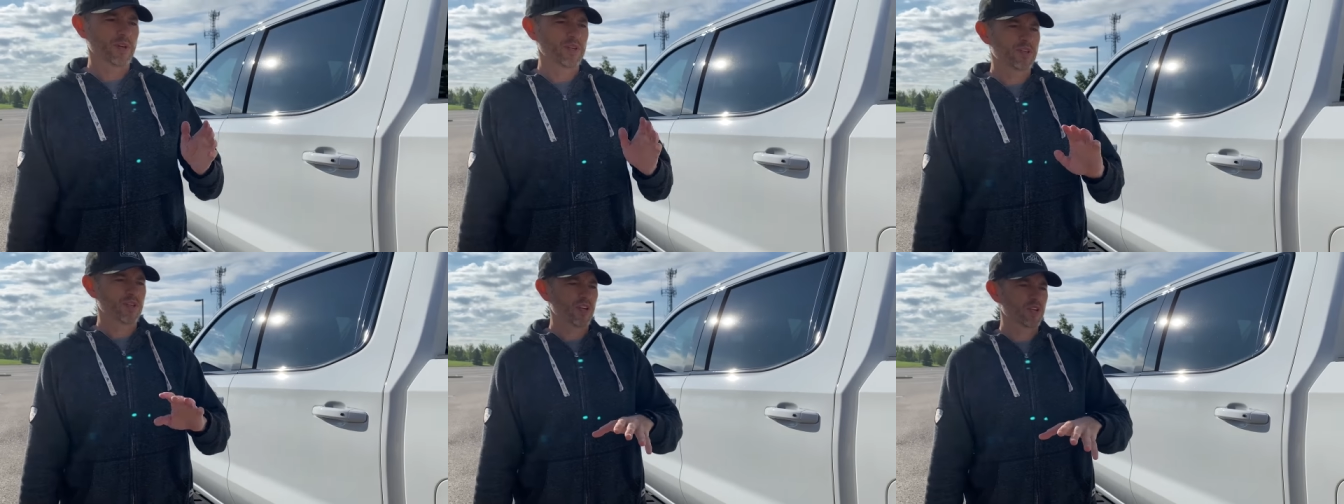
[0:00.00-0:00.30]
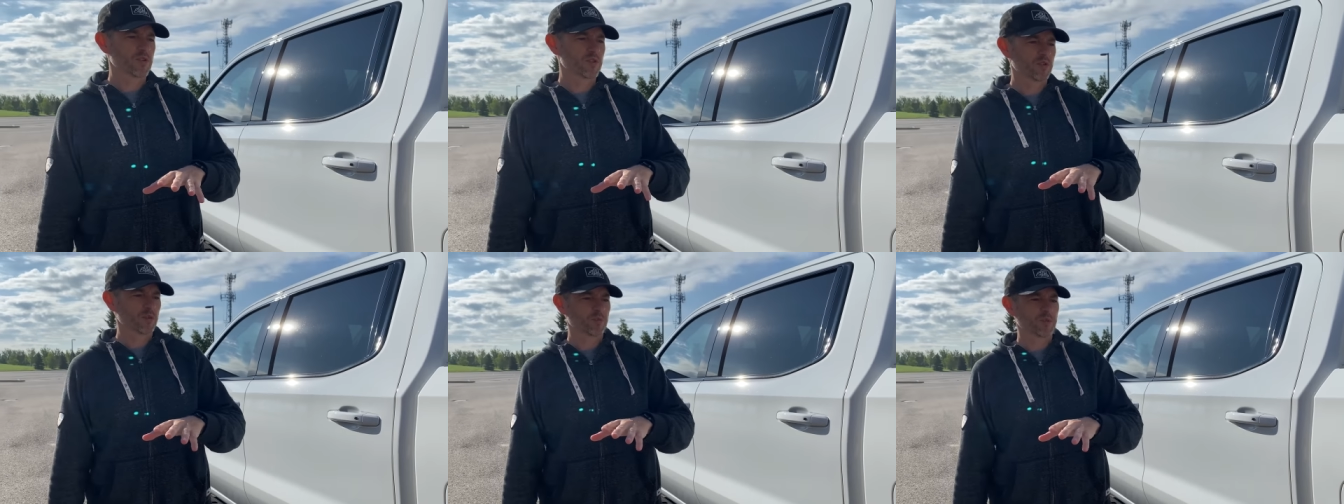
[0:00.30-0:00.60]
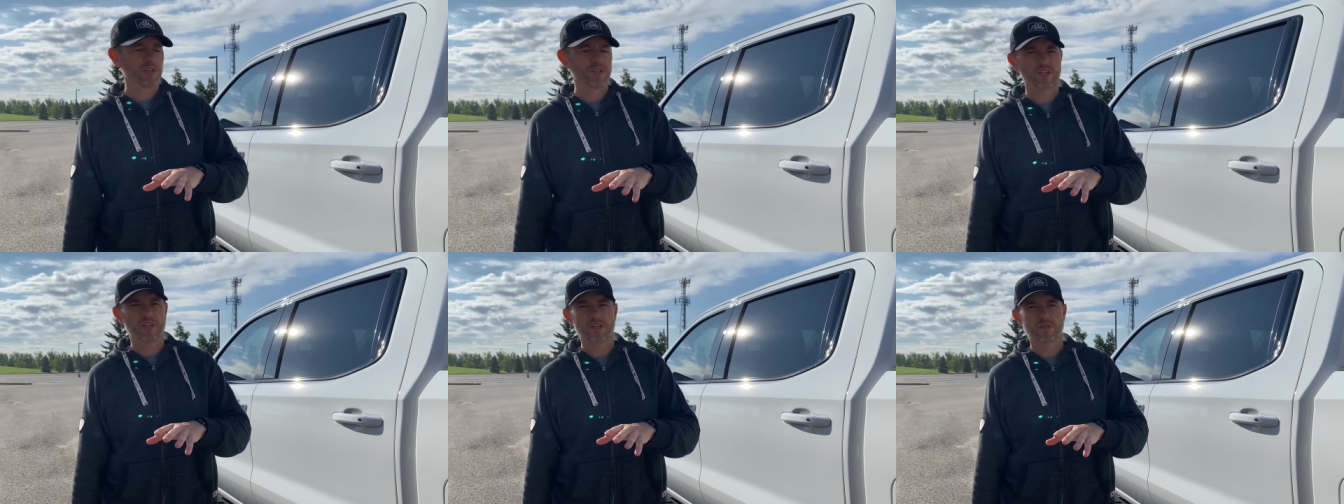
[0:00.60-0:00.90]
I scheduled it
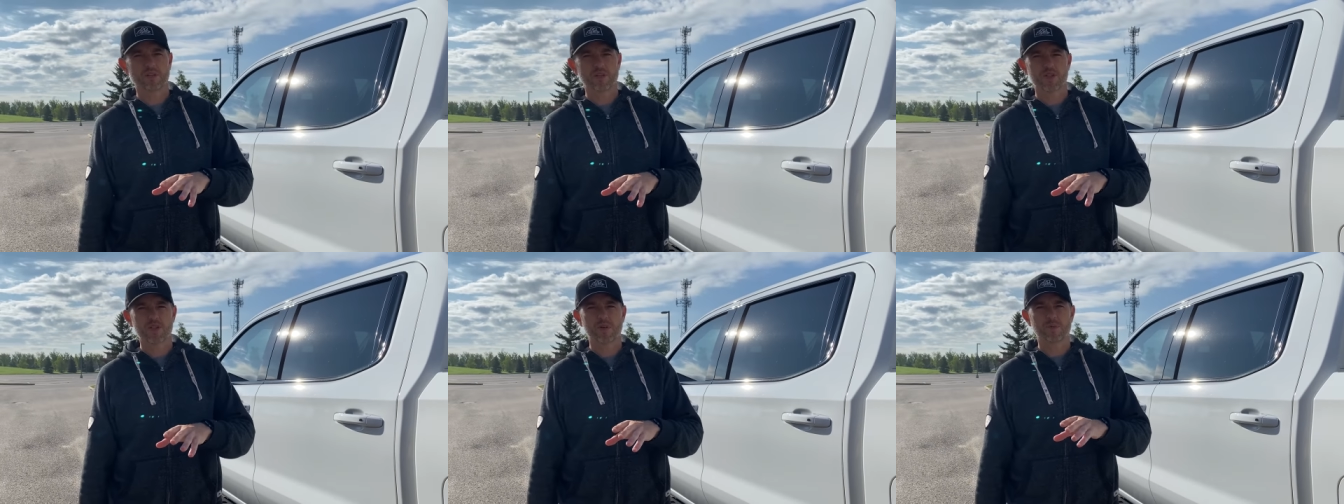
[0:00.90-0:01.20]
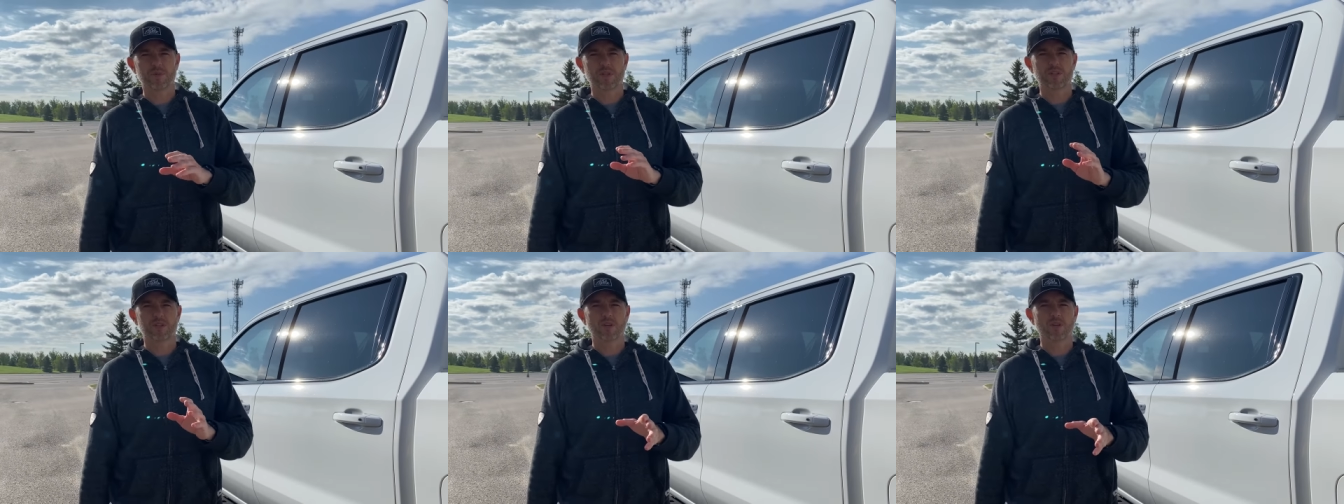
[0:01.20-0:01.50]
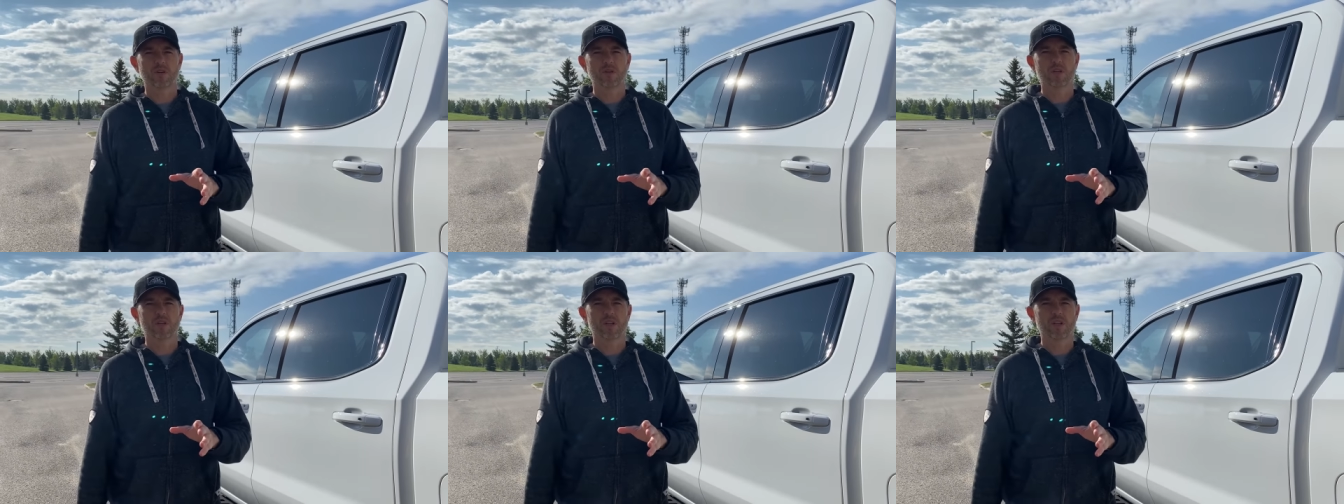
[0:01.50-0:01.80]
with the dealership, they
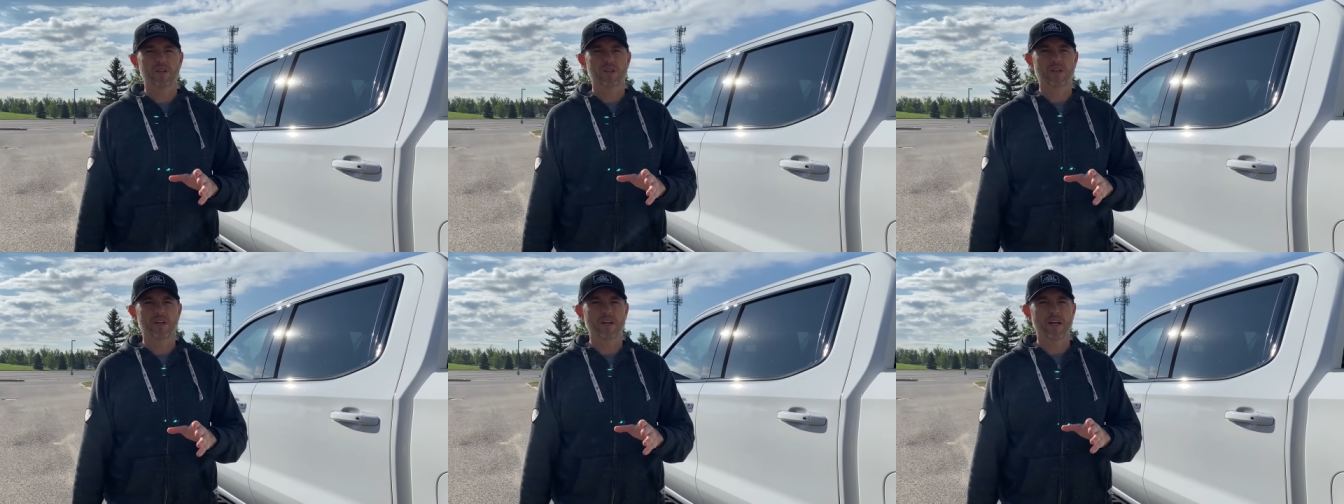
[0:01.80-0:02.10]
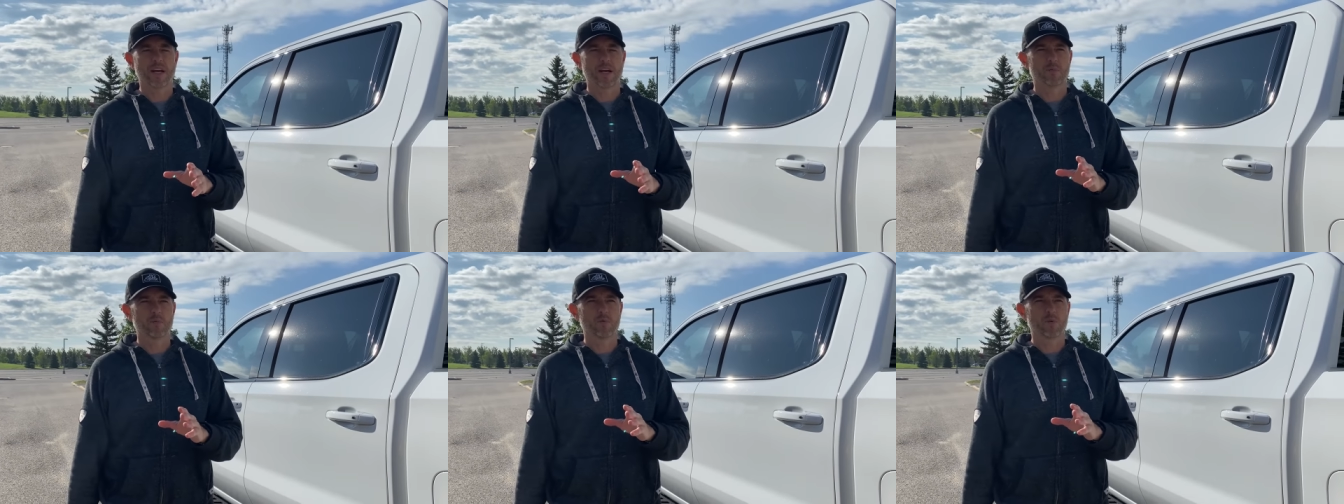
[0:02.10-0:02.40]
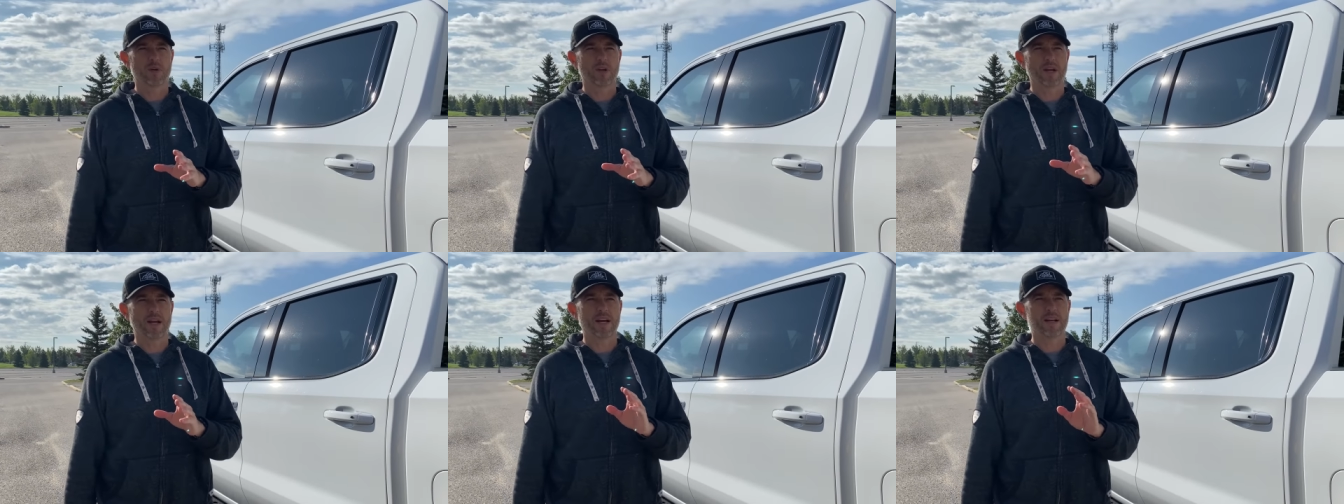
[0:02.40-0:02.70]
took a look, and
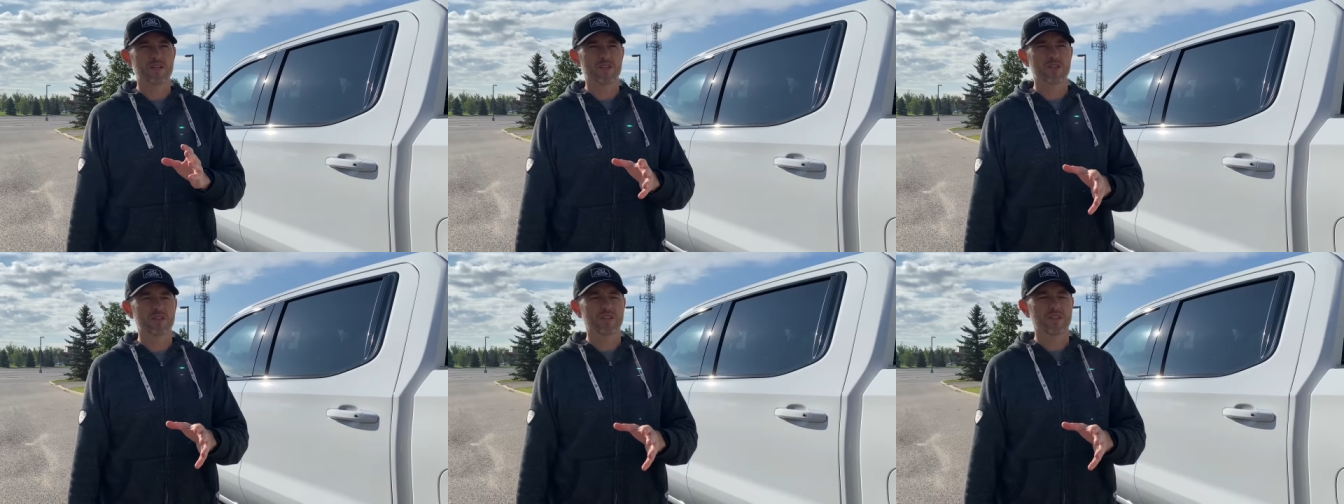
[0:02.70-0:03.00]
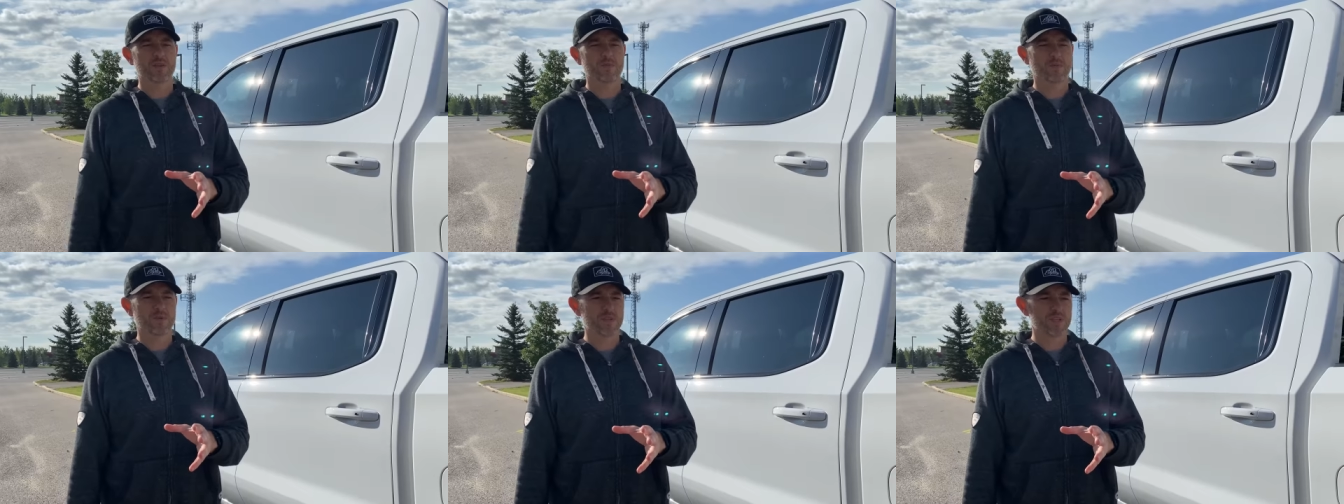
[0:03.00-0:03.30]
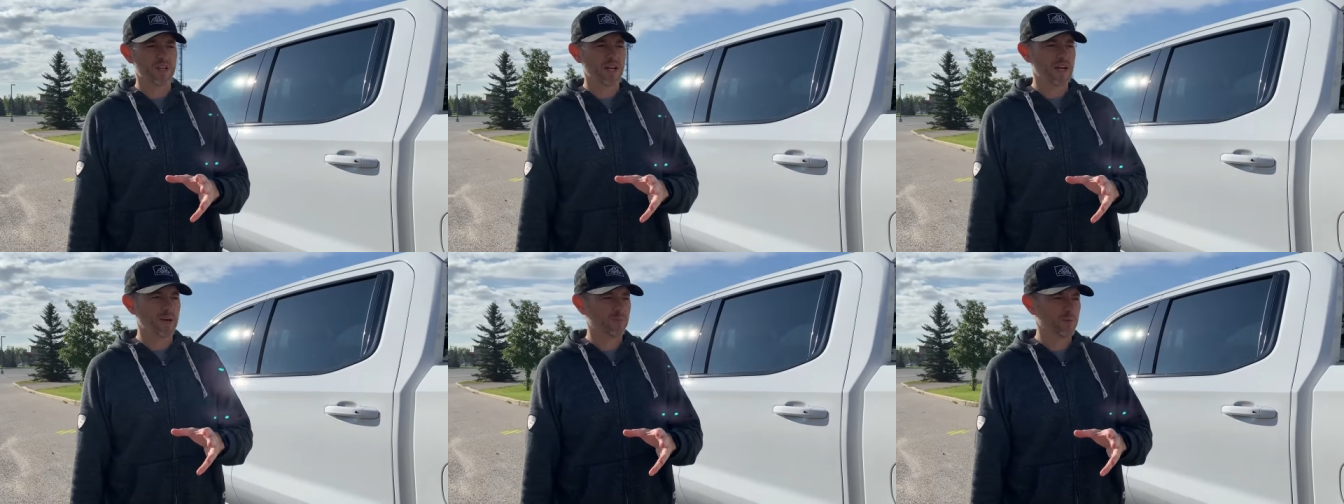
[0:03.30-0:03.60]
what actually
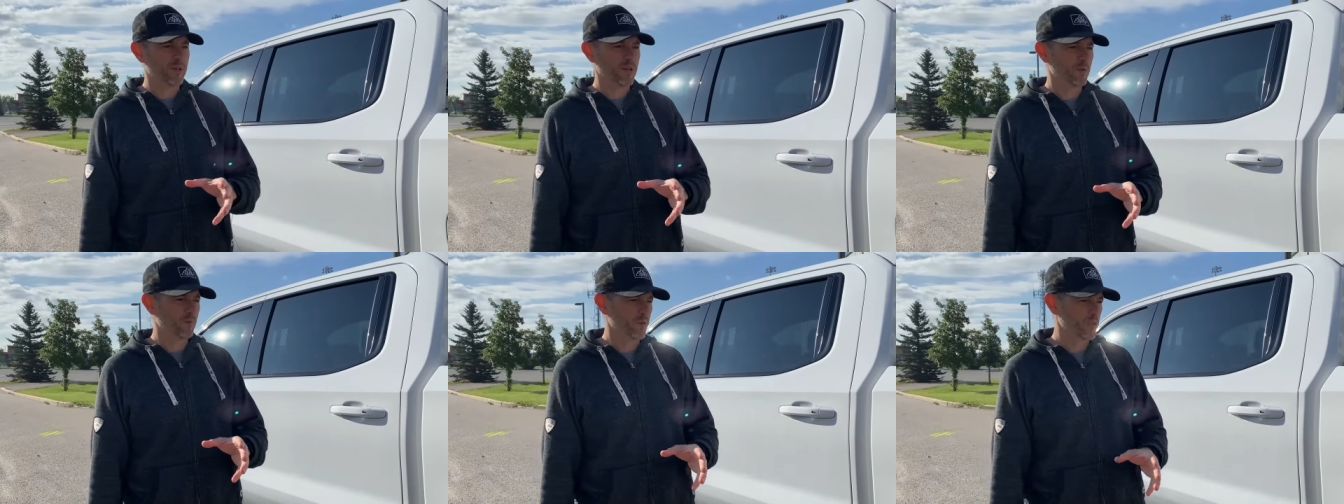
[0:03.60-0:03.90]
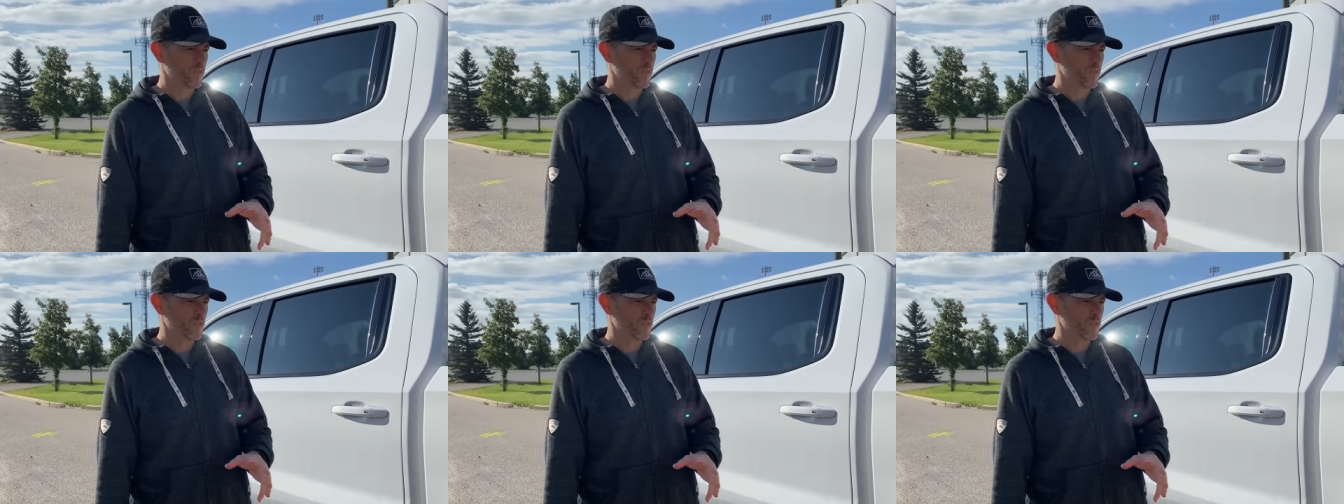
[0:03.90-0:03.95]
was happening